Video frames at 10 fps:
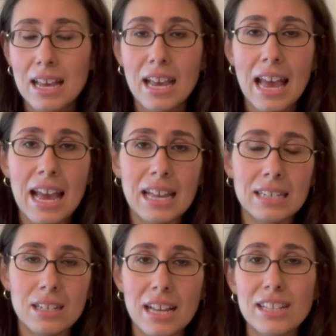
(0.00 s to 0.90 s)

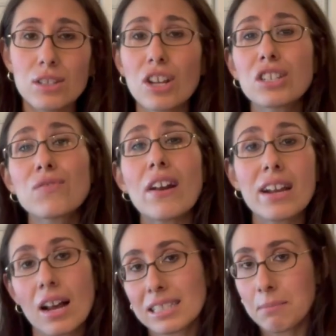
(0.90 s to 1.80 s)
and it's very
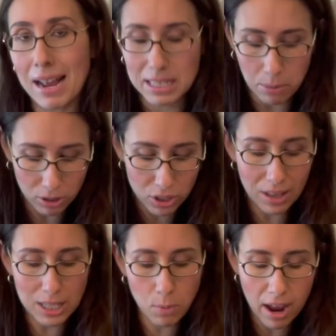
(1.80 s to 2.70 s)
customizable. So
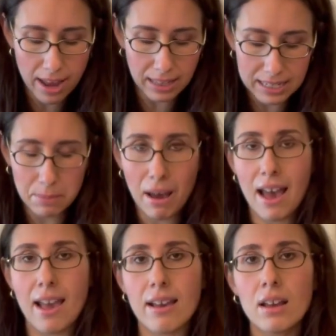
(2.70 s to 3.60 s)
that's why I like to
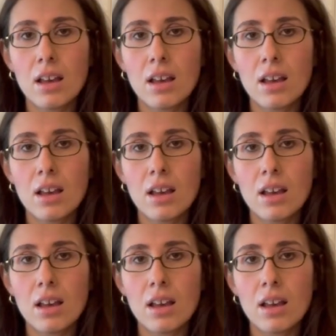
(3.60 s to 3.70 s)
buy